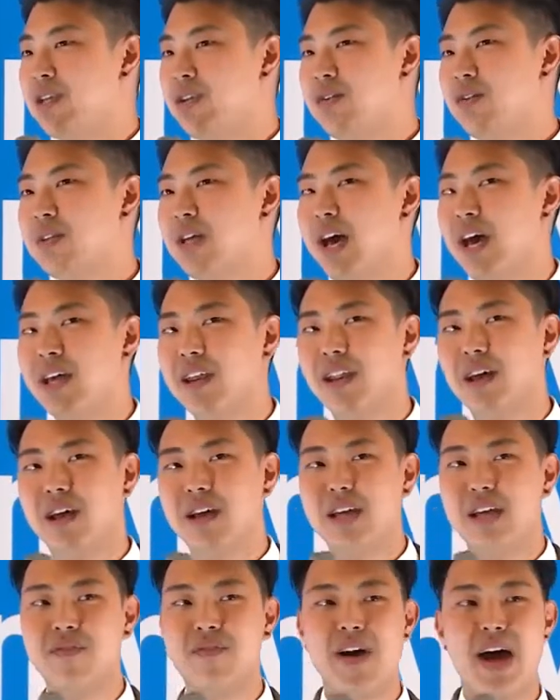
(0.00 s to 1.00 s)
knew that
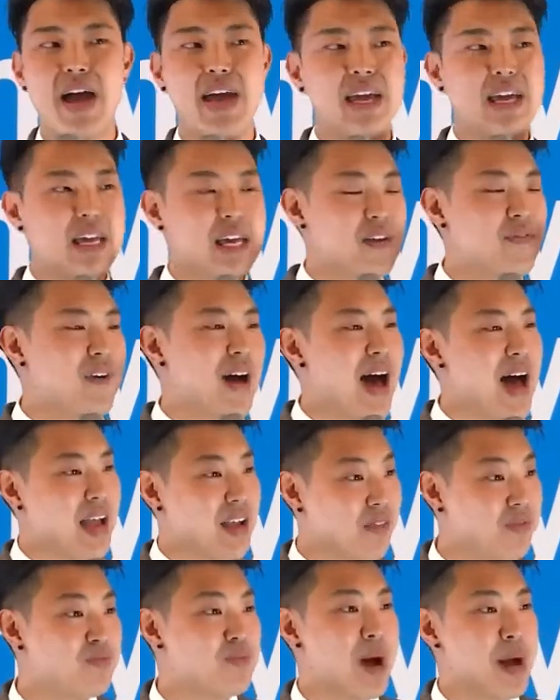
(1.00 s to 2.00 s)
if
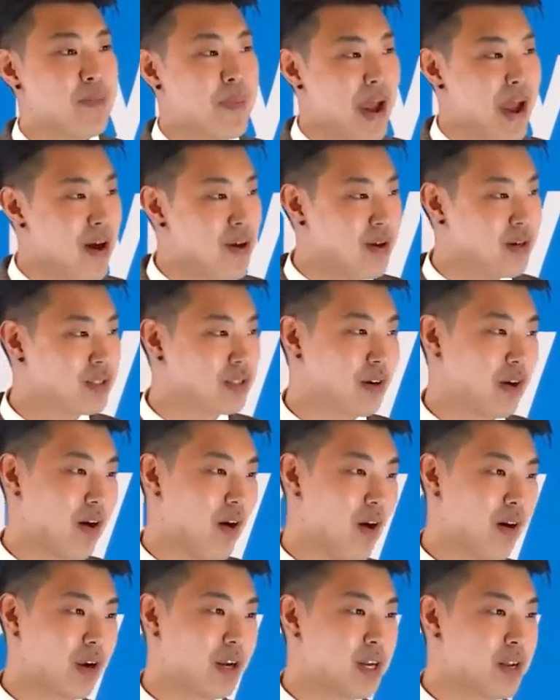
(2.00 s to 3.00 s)
my parents
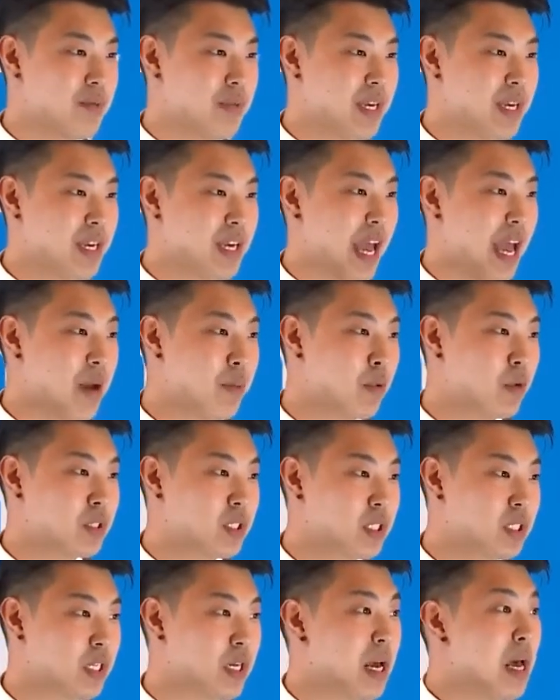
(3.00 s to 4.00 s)
aren't going to be able
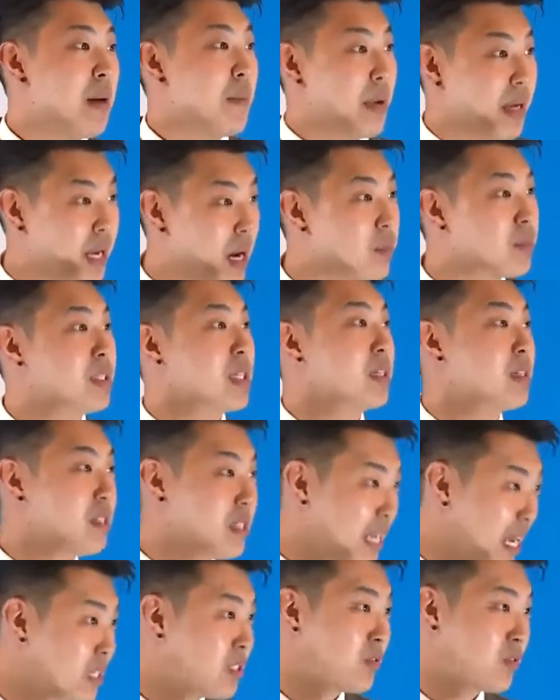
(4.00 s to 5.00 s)
to become
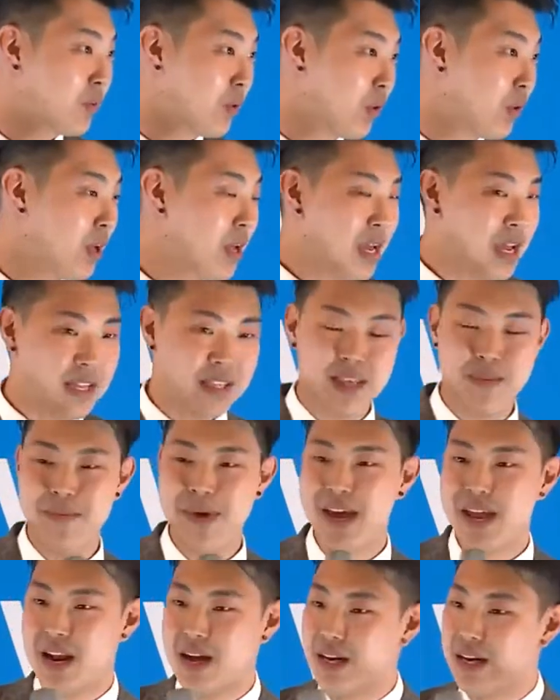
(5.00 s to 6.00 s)
successful, then
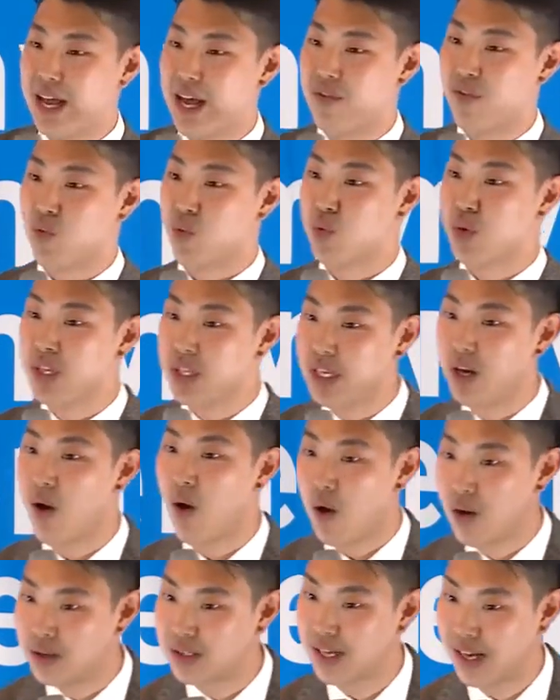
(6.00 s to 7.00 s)
man, I'm going to have a really
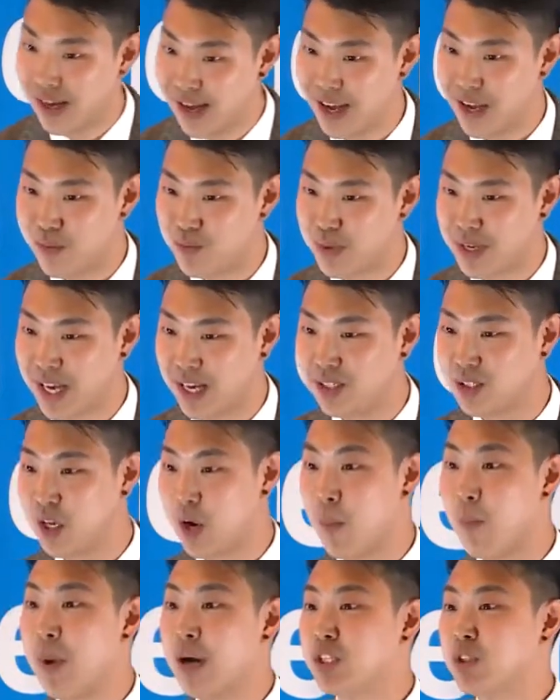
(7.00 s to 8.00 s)
hard time because
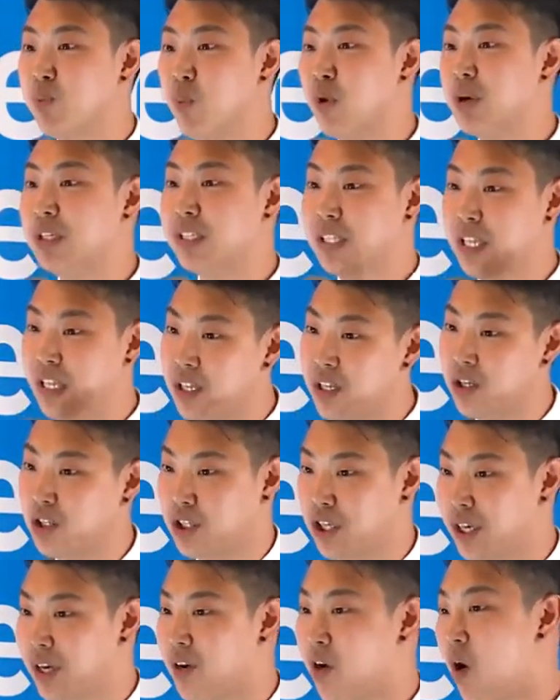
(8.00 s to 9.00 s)
they're much more
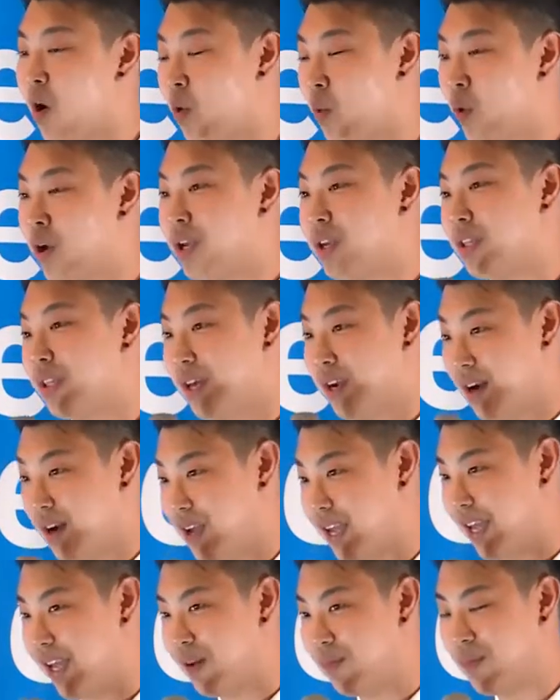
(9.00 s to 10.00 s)
diligent and hardworking than
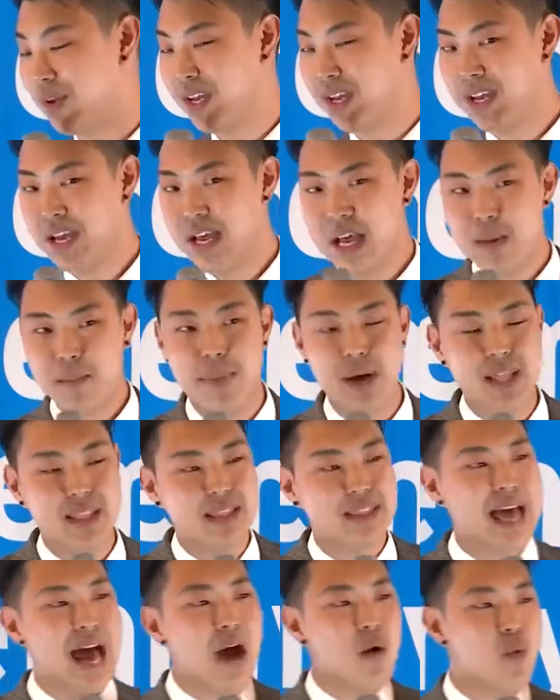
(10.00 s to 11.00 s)
I am.
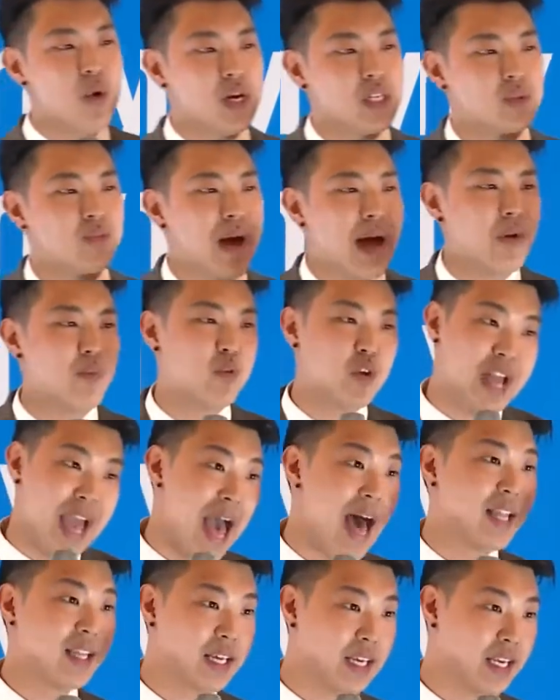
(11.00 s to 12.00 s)
But that was my
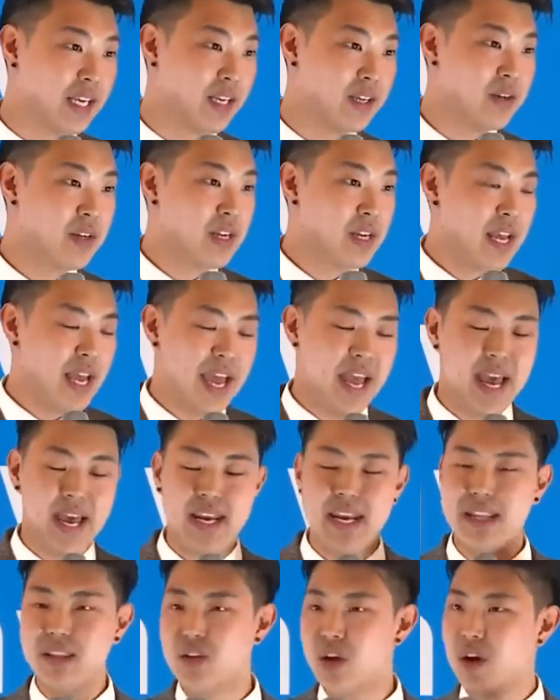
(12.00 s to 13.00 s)
reality.
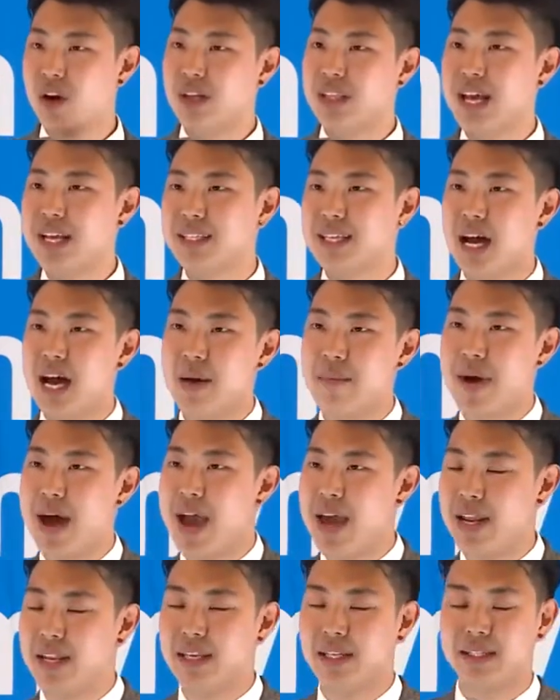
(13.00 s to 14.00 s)
And during that time,
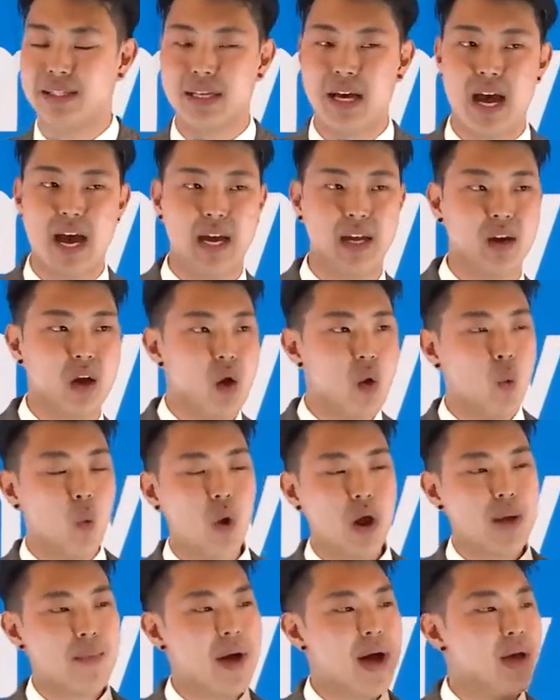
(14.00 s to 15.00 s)
I had to decide,
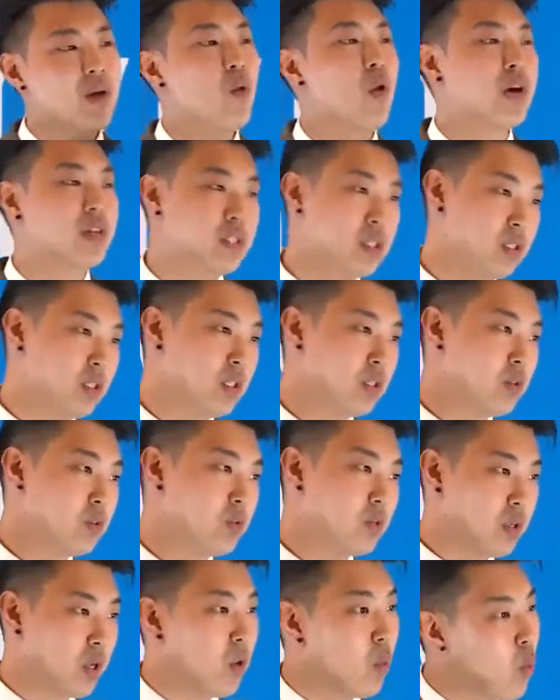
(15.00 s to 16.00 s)
what am I going to do?
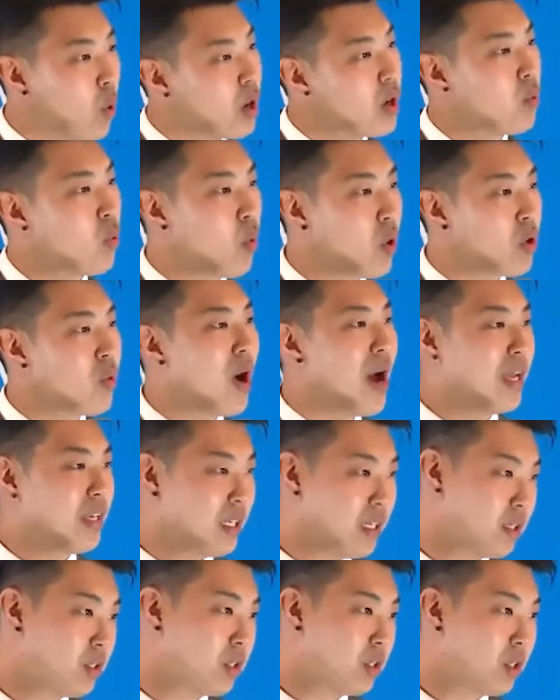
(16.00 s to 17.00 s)
What do I
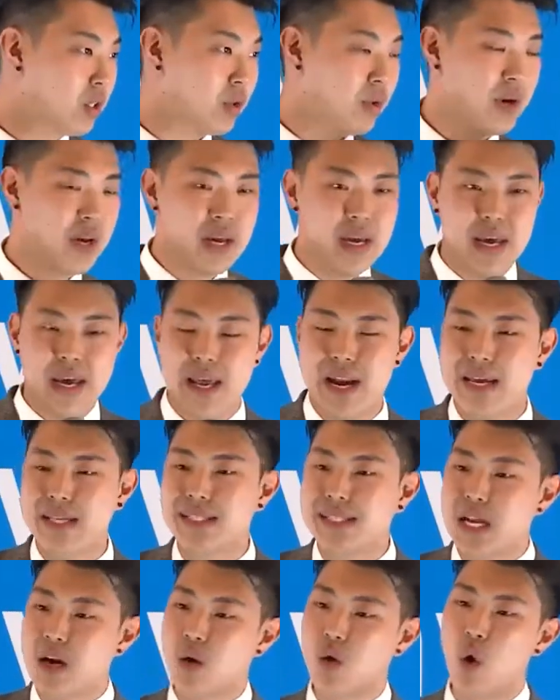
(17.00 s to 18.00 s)
need to do? And I
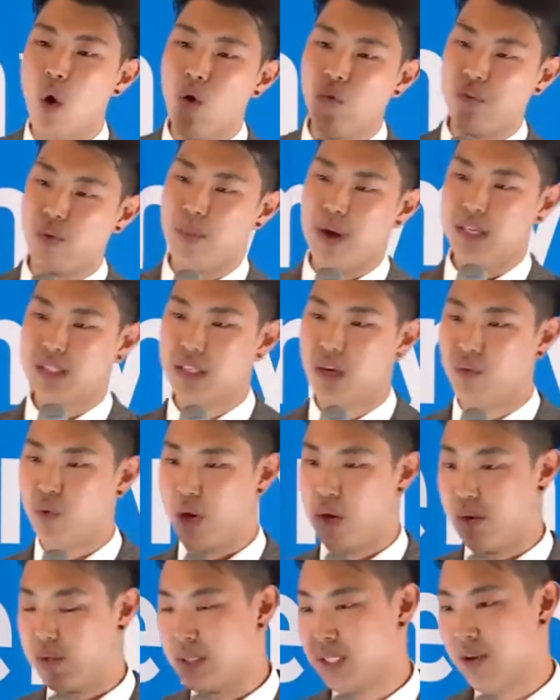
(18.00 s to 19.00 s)
set a goal for myself
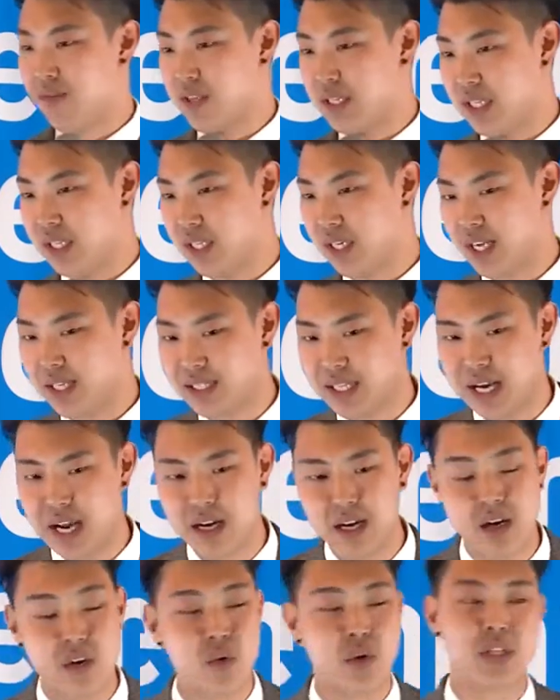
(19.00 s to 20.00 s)
when I was 17. I said,
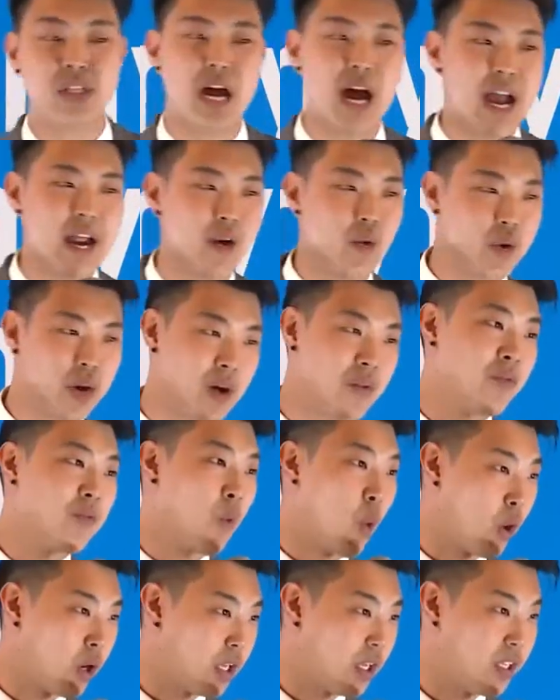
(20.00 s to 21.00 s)
I'm going to retire when I'm
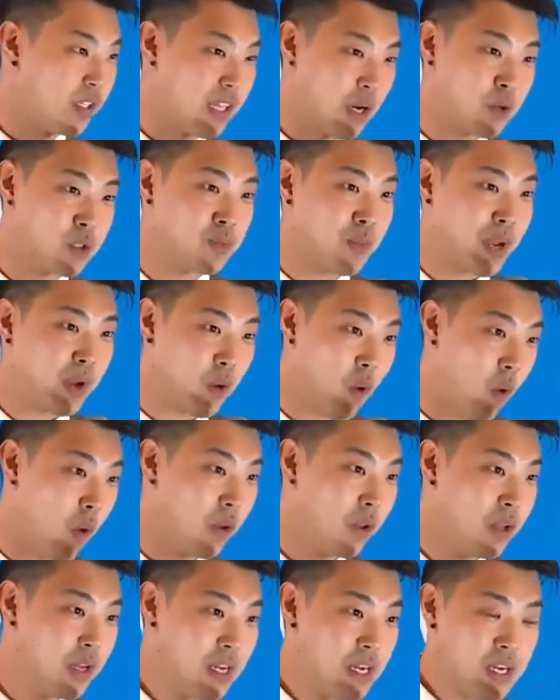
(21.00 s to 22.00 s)
40. That was my
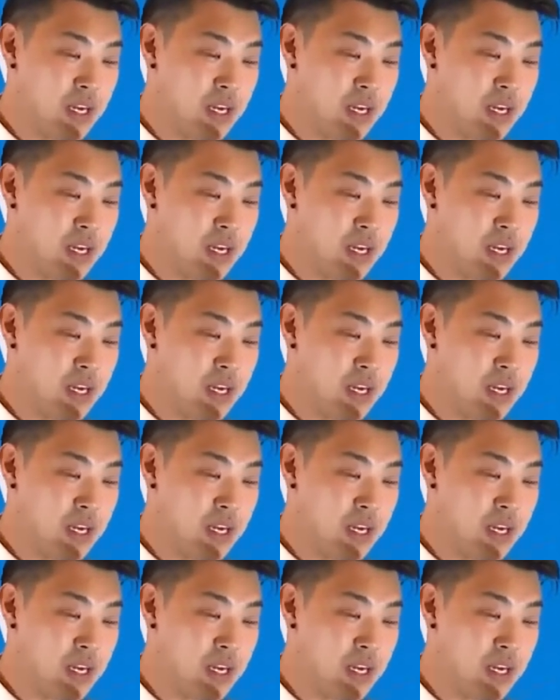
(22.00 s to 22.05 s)
goal.